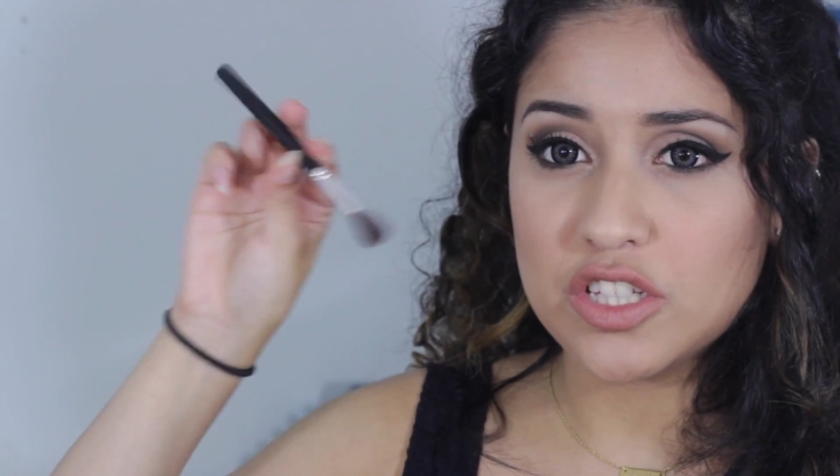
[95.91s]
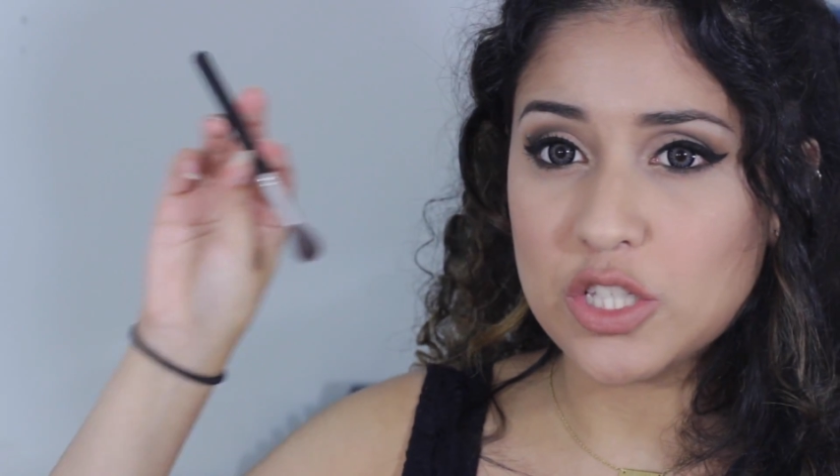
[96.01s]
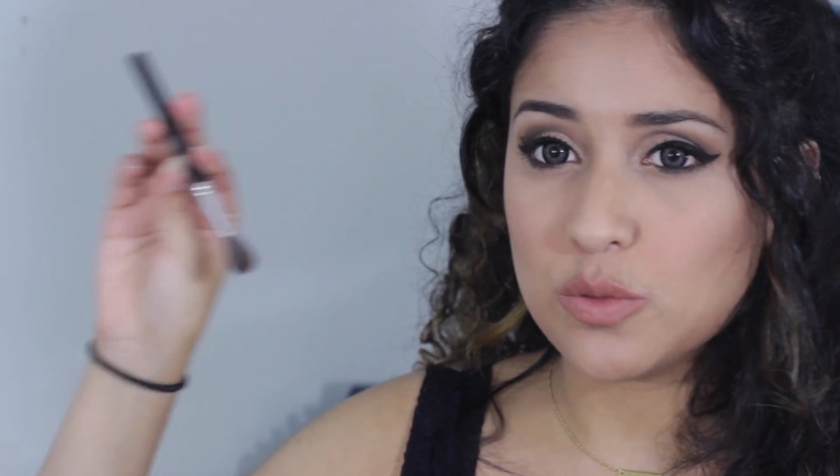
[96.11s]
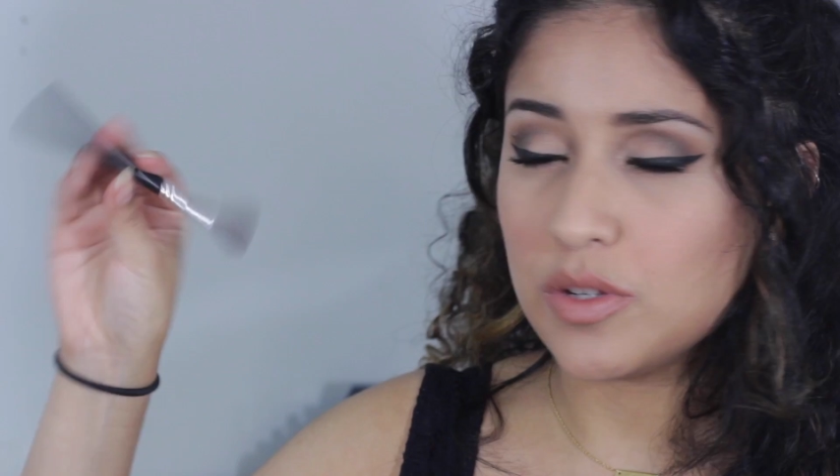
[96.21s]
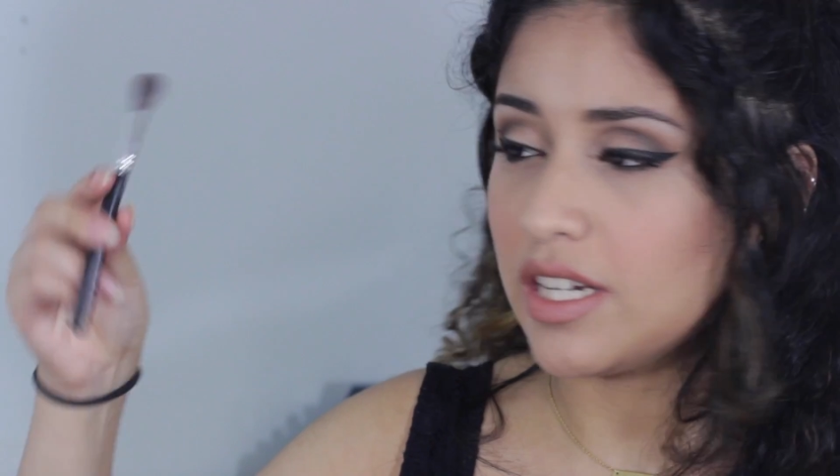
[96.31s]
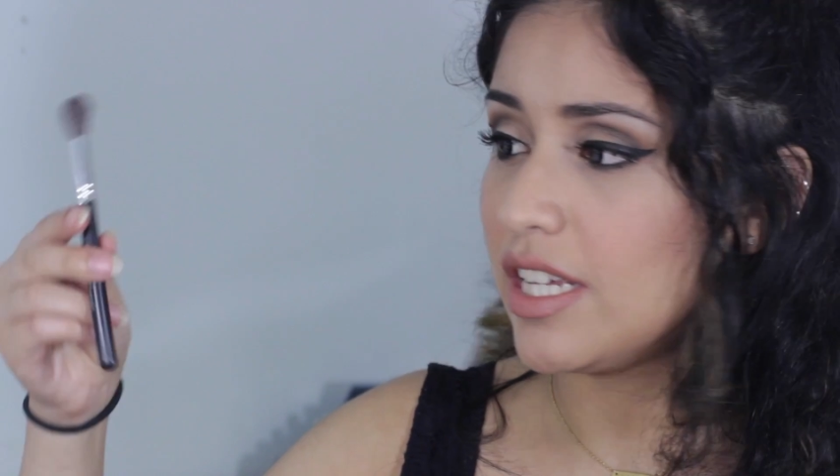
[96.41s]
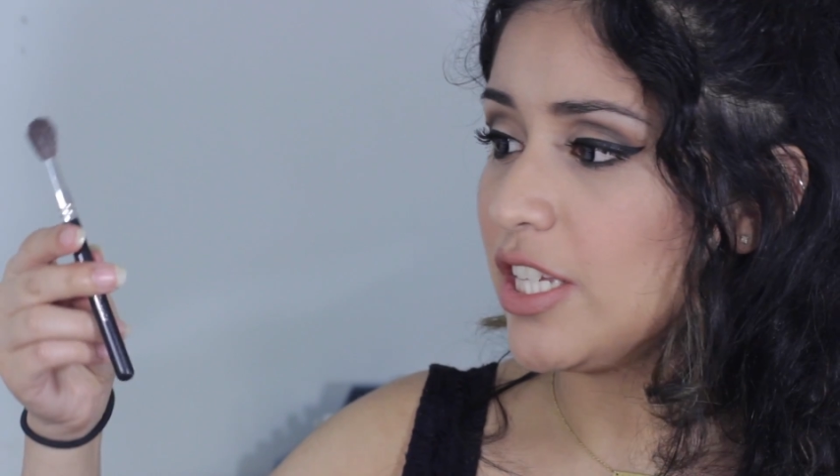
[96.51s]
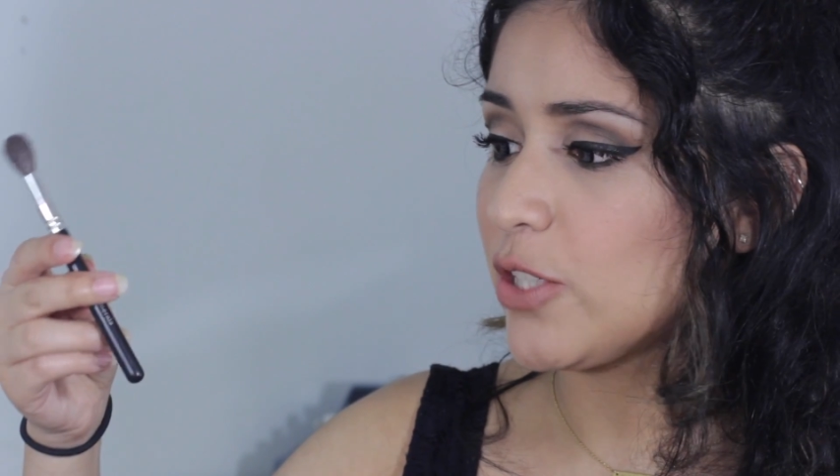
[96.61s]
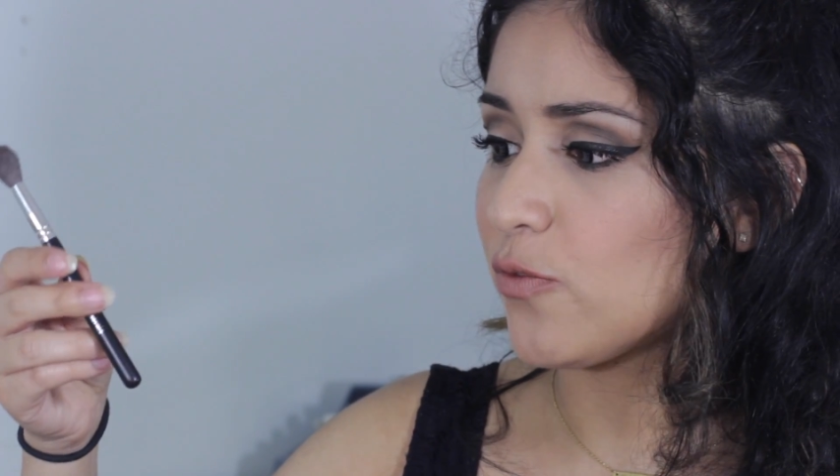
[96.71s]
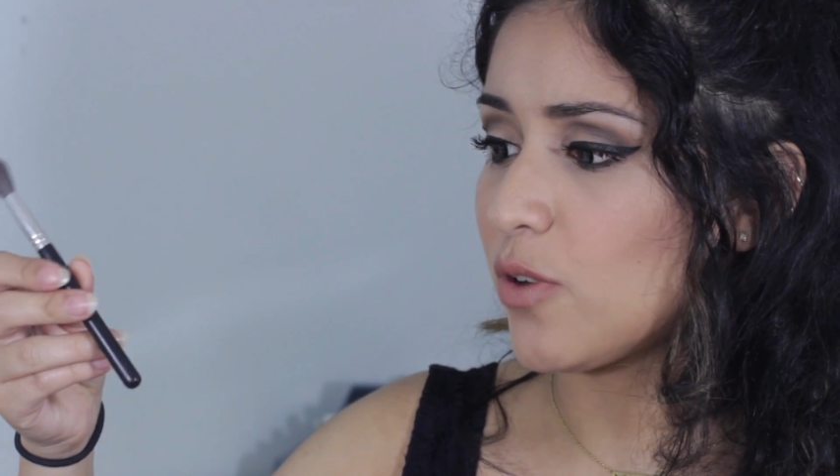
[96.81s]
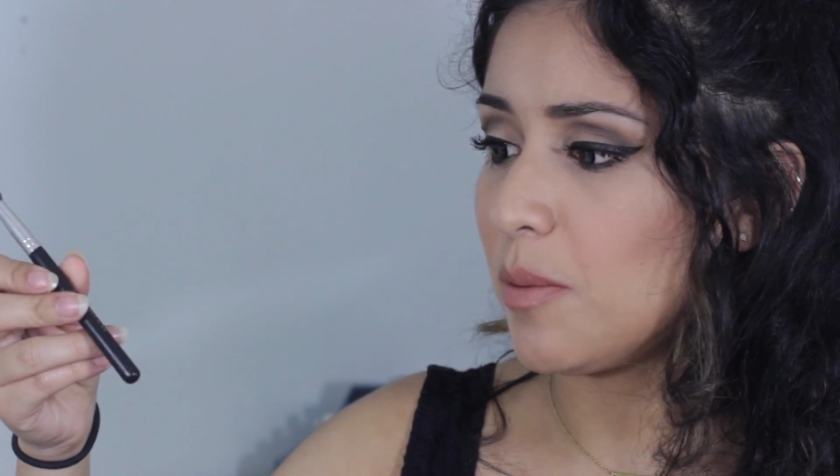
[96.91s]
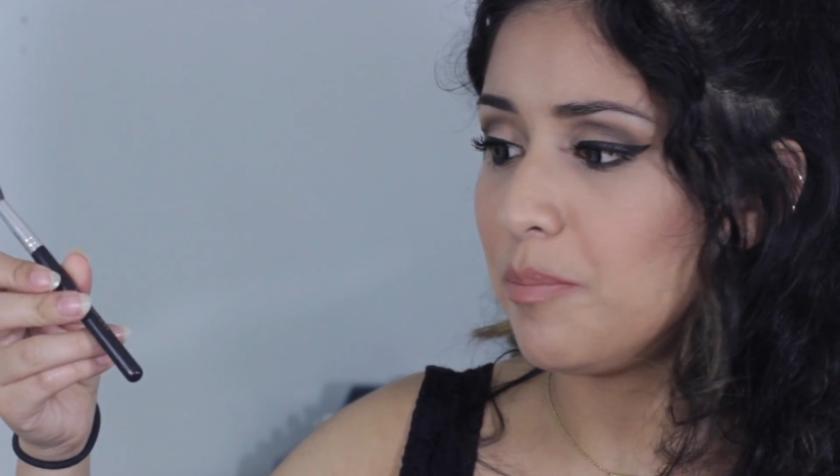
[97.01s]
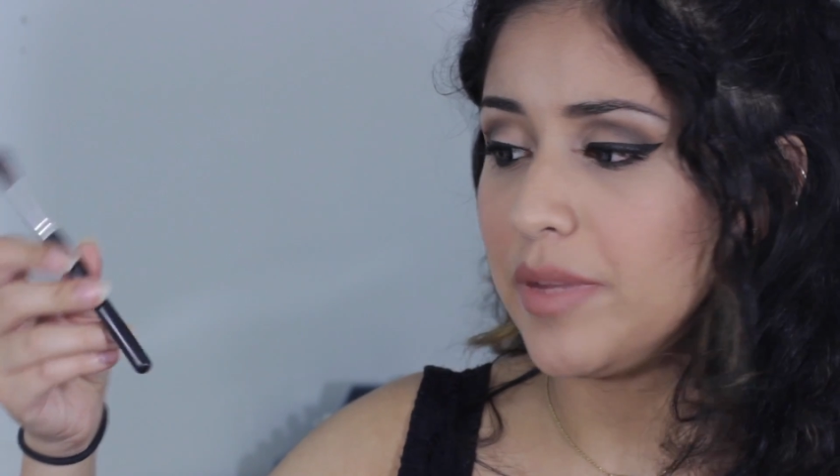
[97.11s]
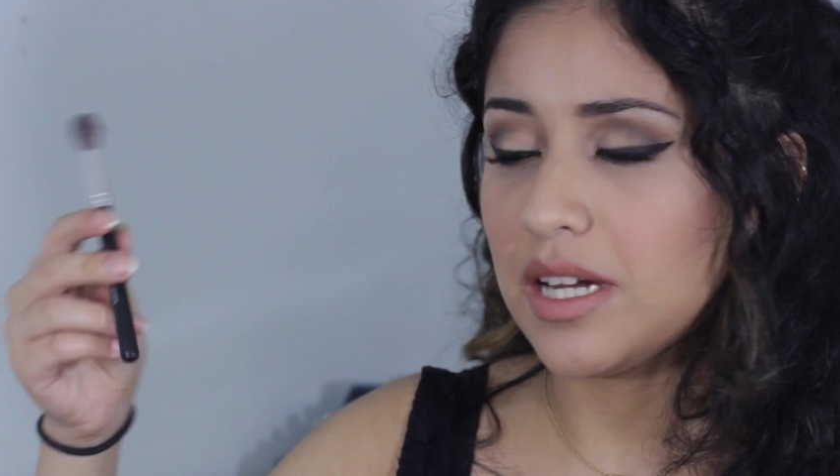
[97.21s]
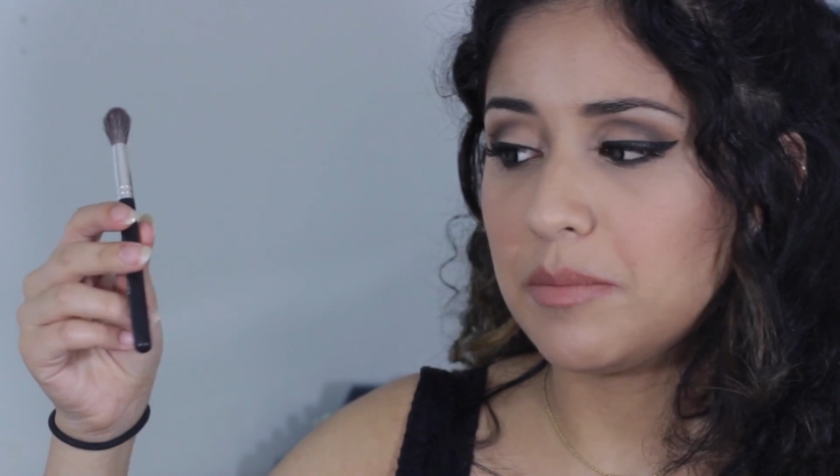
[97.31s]
This one is from
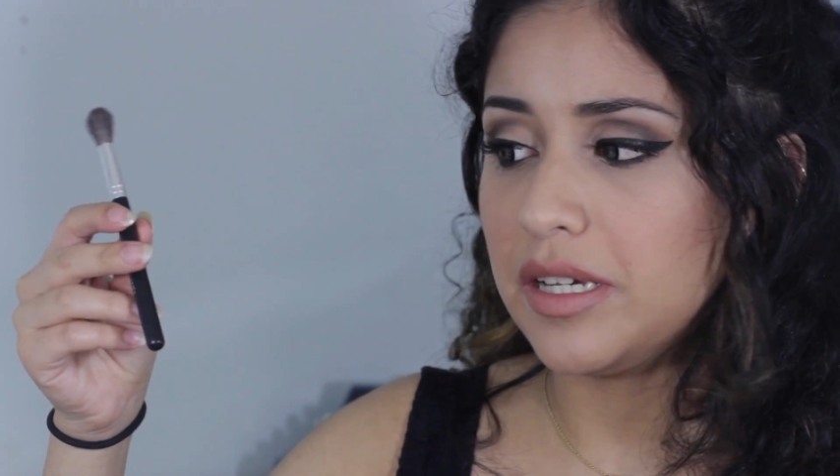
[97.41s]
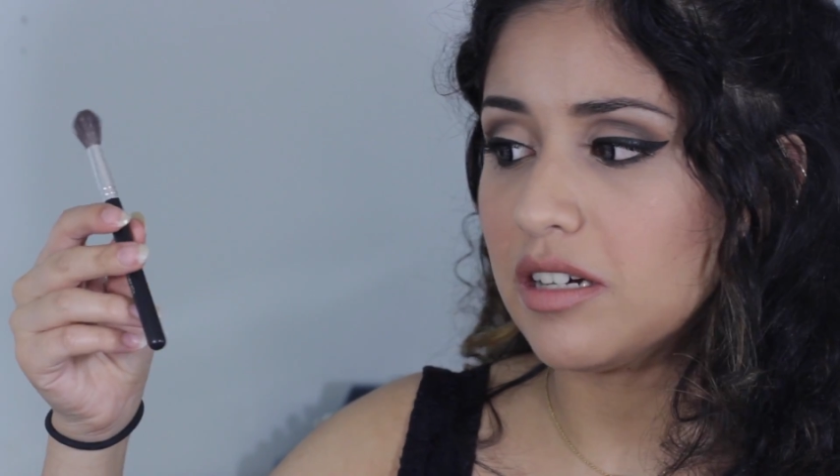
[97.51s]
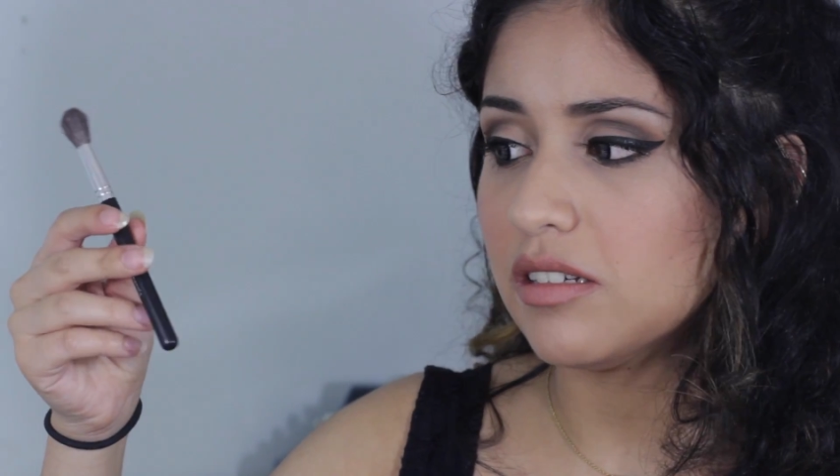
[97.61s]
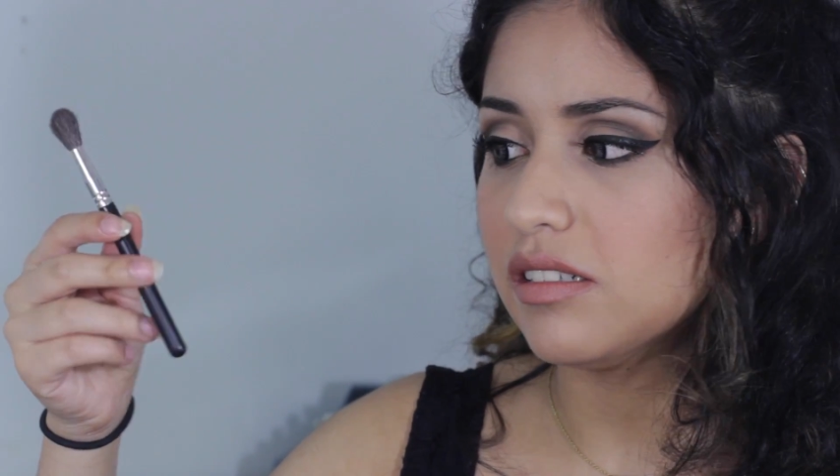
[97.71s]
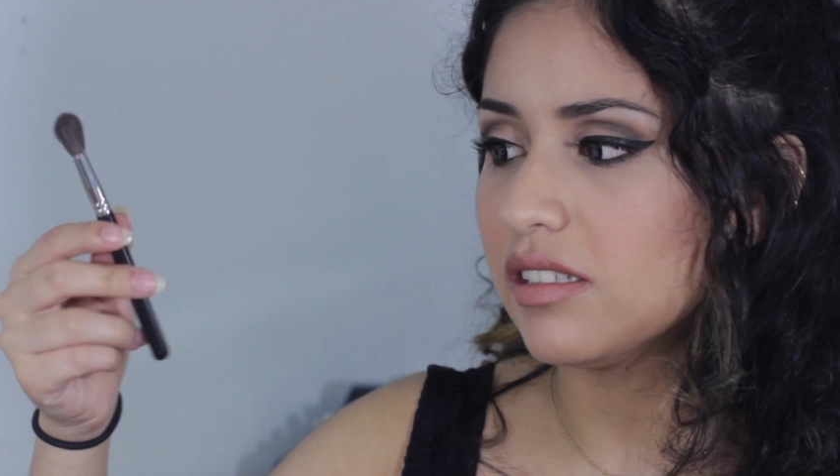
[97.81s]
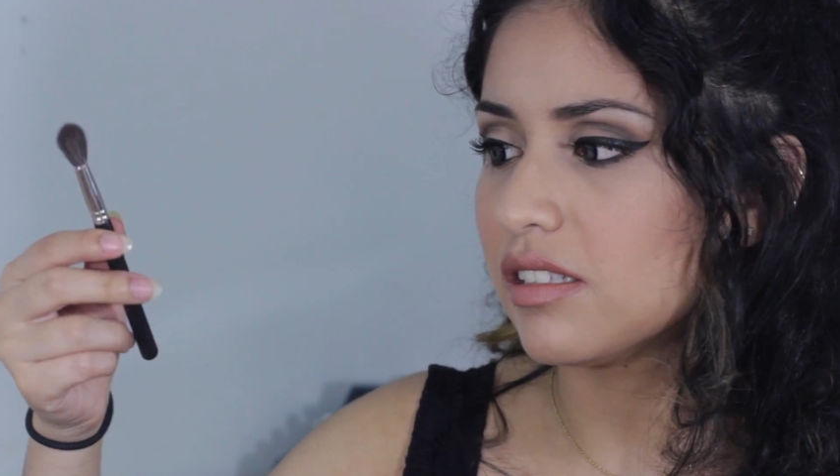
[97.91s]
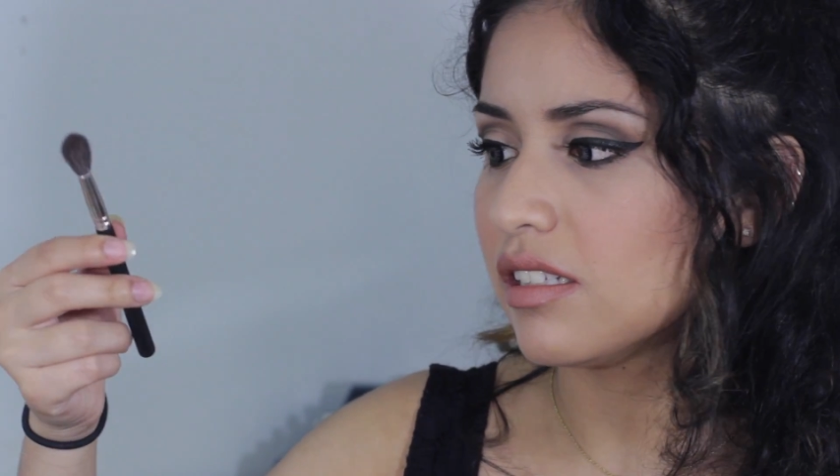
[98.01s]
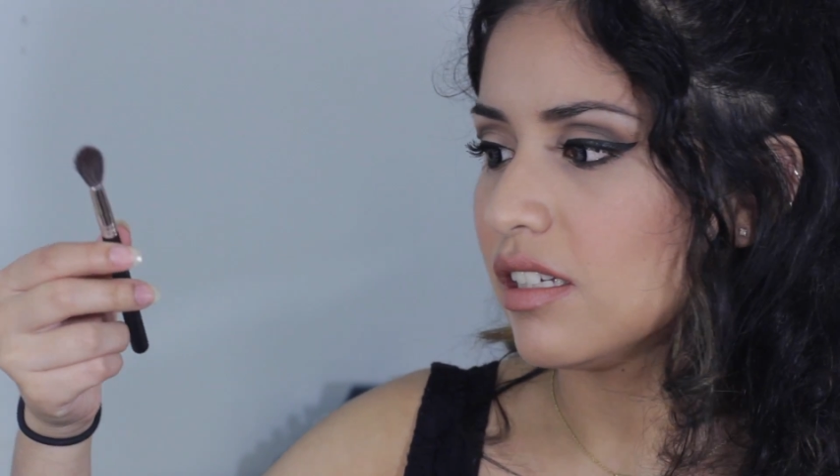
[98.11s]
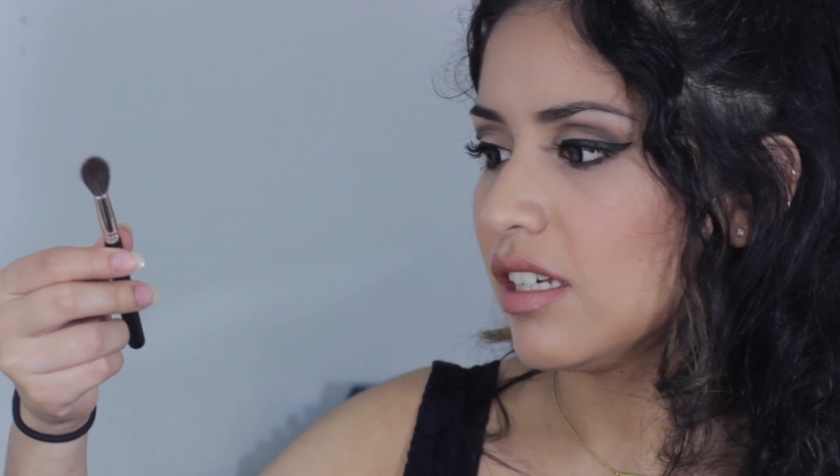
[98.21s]
Bare Minerals.